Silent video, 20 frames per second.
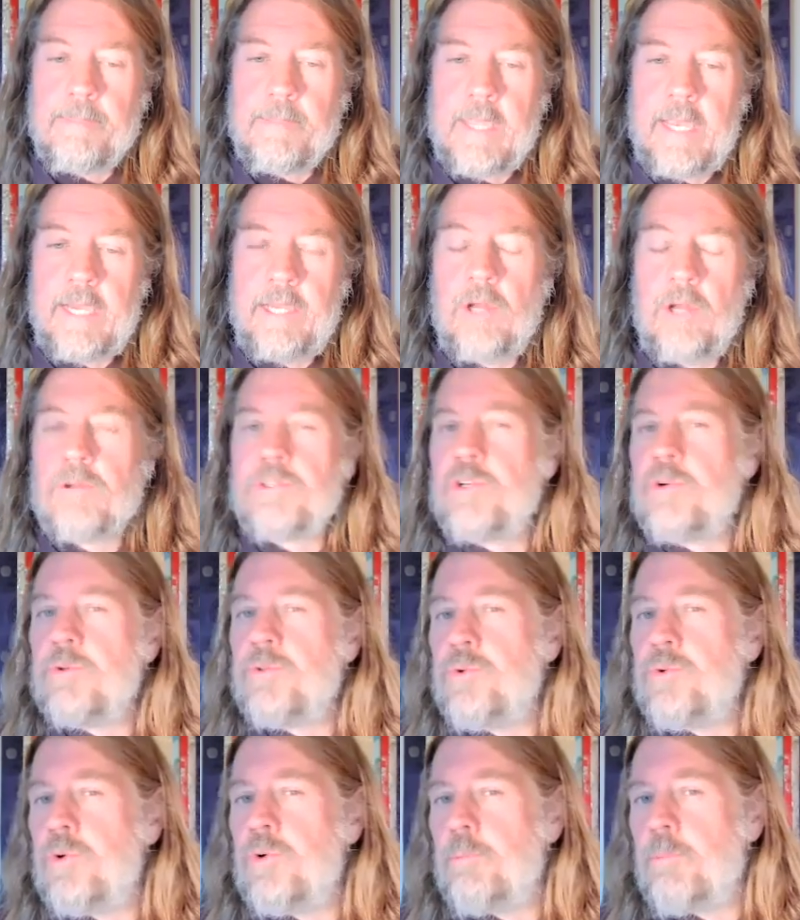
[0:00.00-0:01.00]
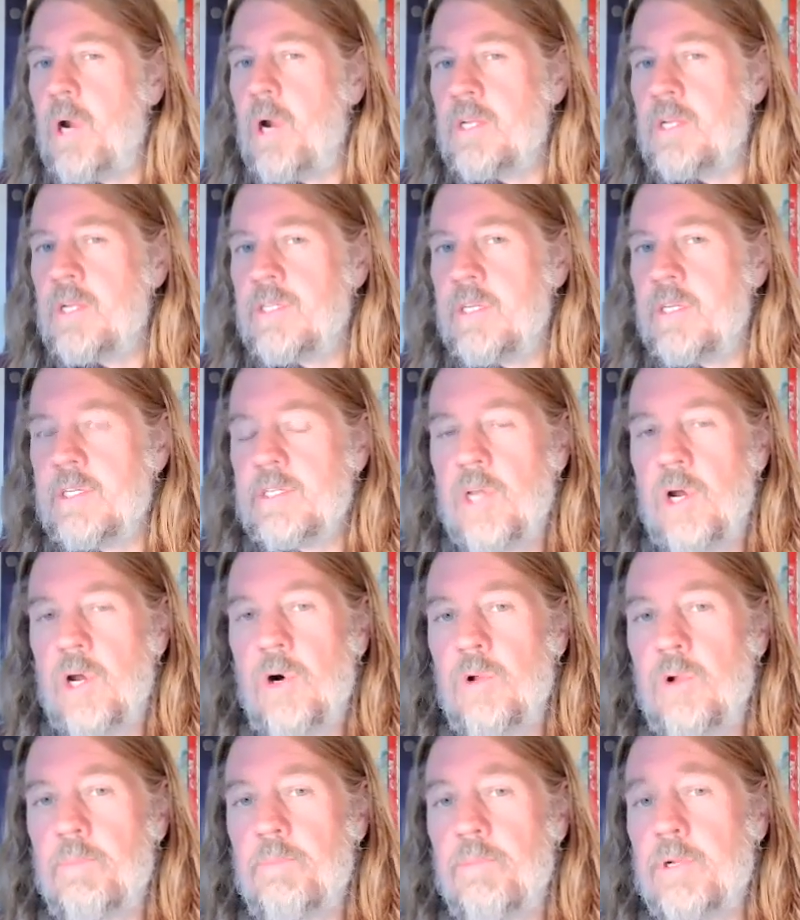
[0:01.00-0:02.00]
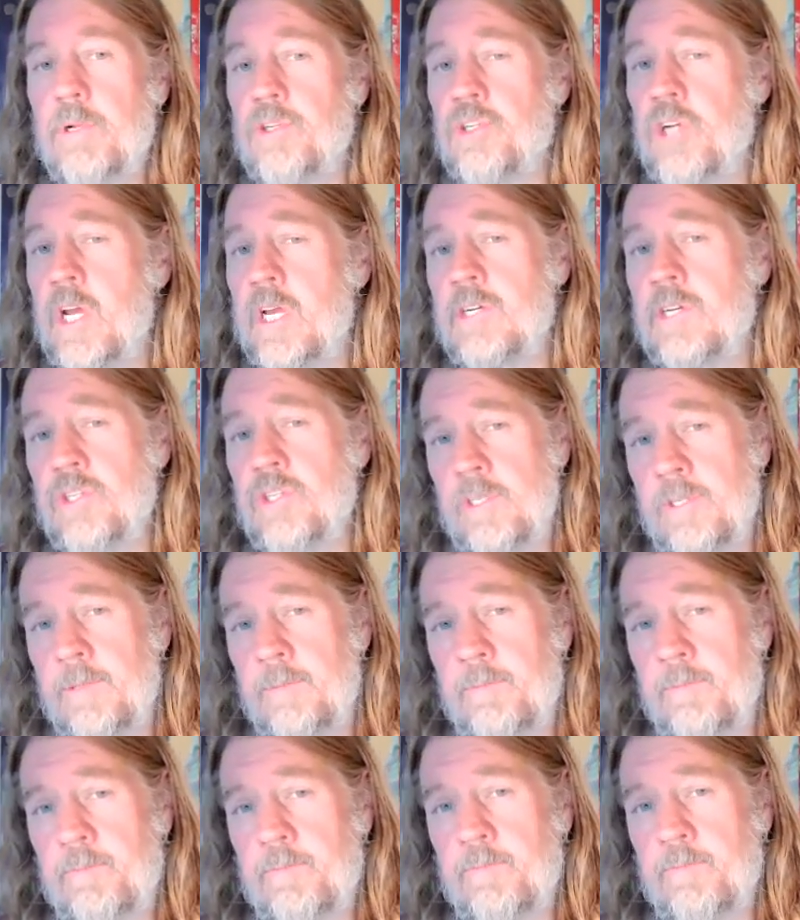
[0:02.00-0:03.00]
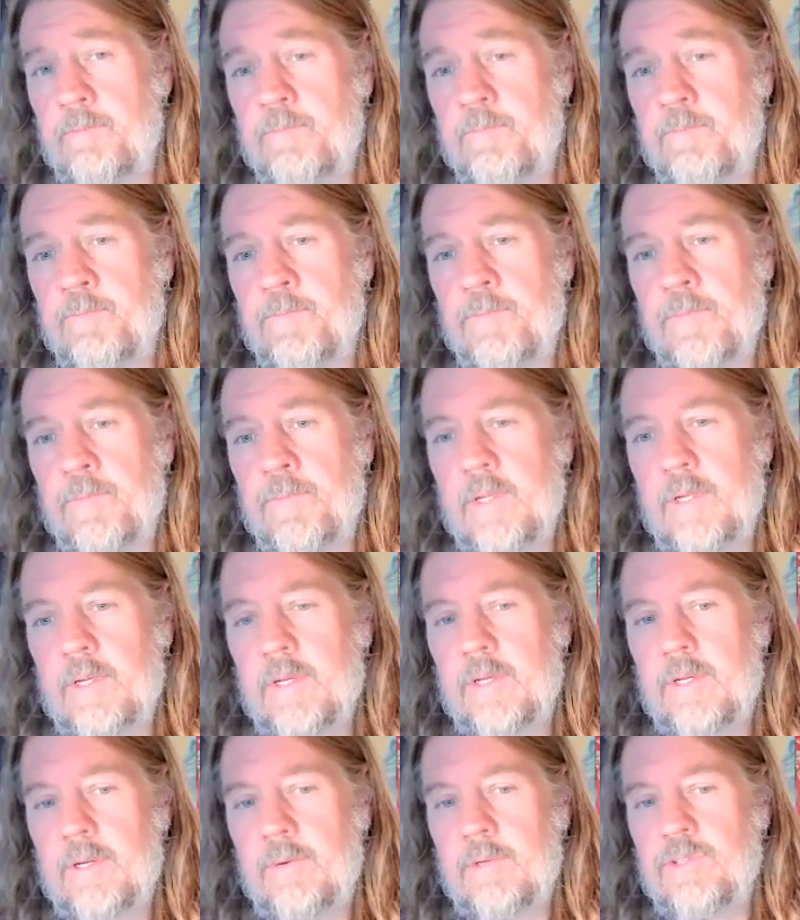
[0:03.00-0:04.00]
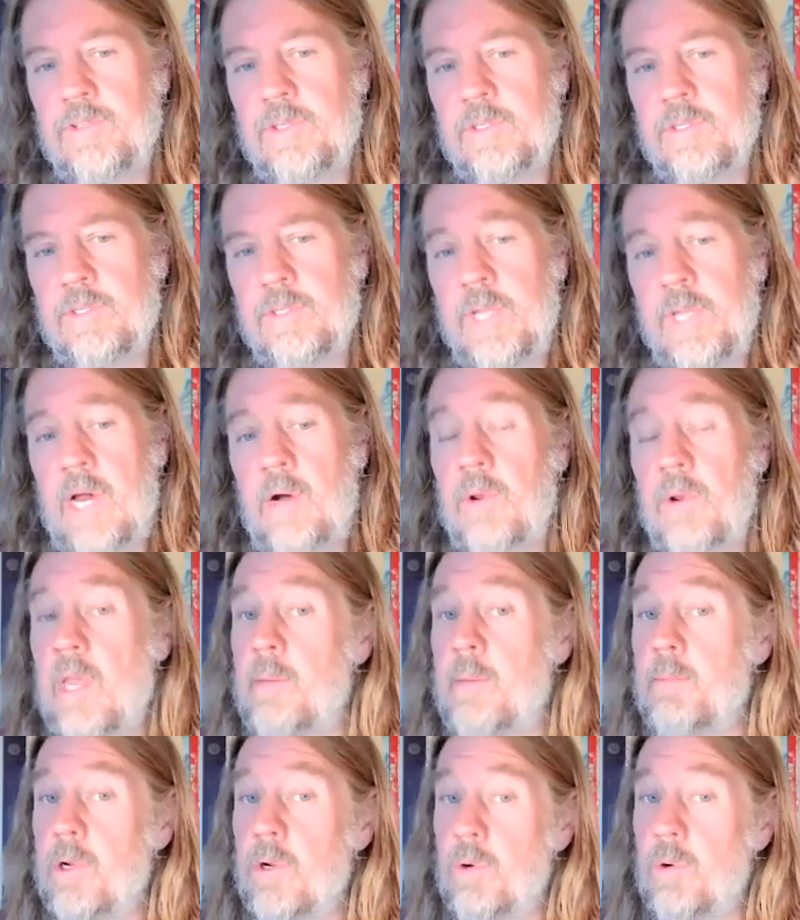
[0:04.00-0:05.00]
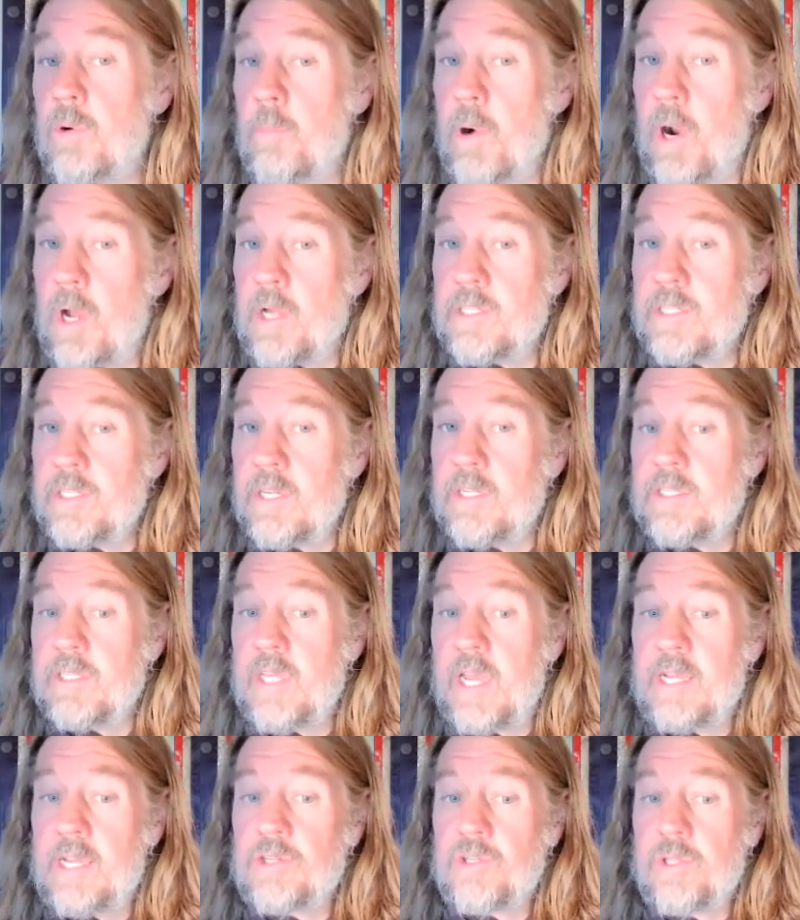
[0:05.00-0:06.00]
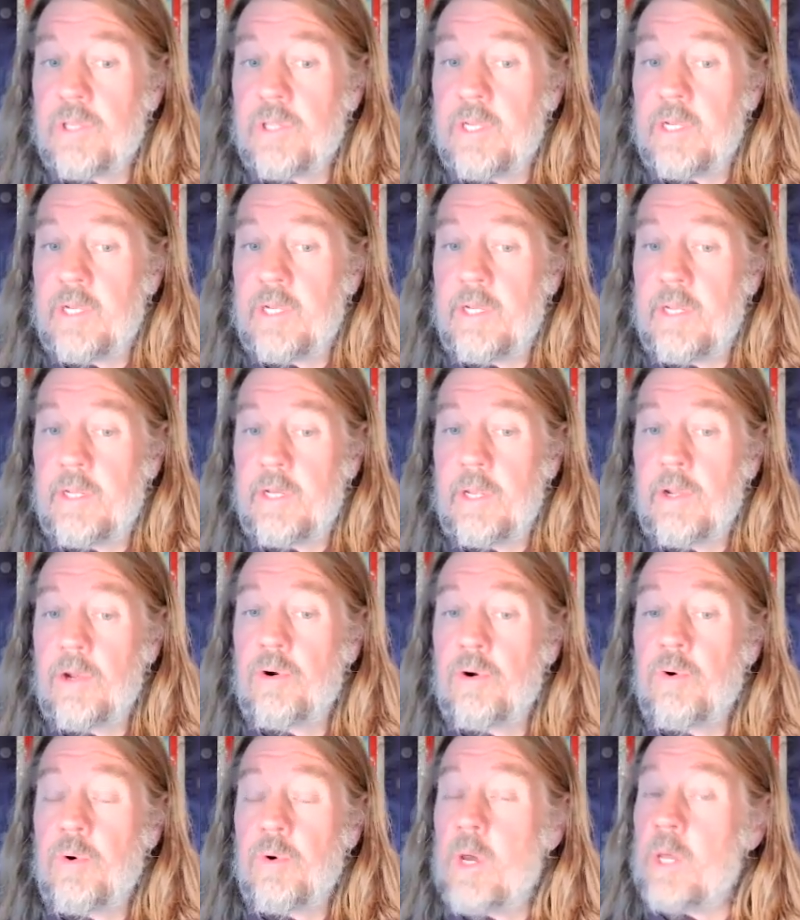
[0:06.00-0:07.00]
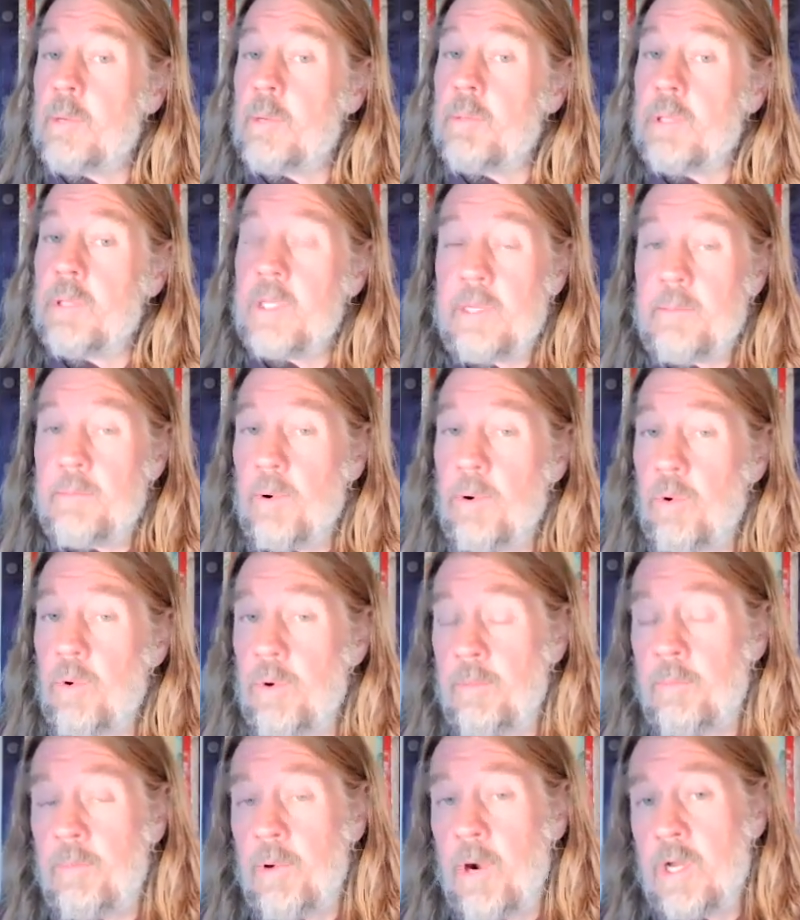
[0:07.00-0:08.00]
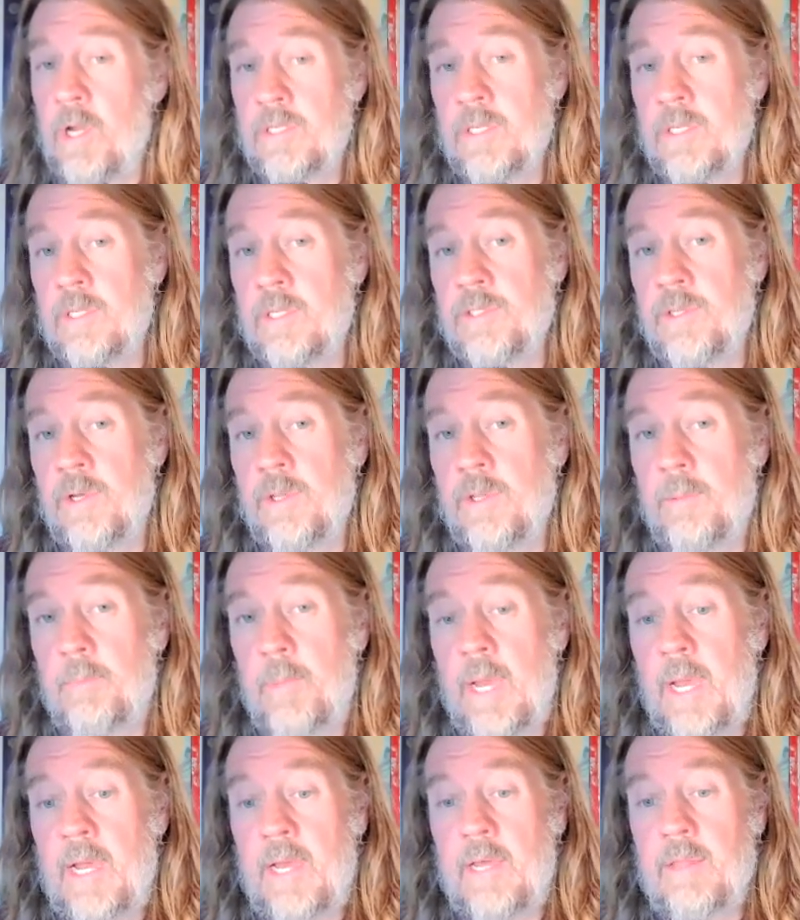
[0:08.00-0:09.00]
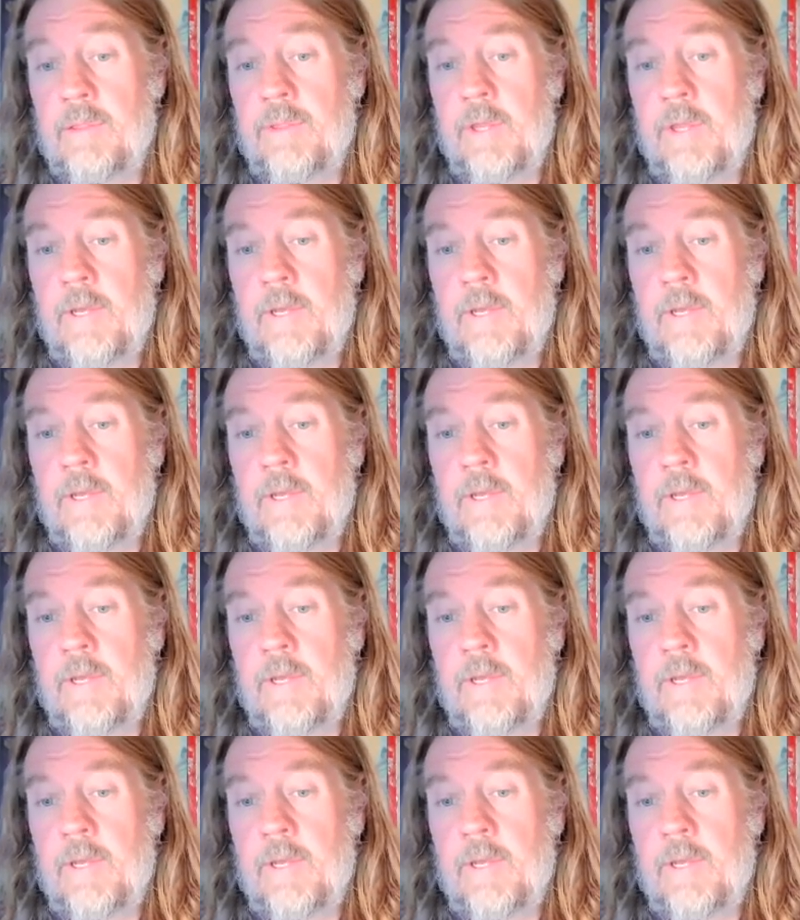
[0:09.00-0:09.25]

and also through a process called projection, which is an alchemical process, actually, and an incredibly important process on the path.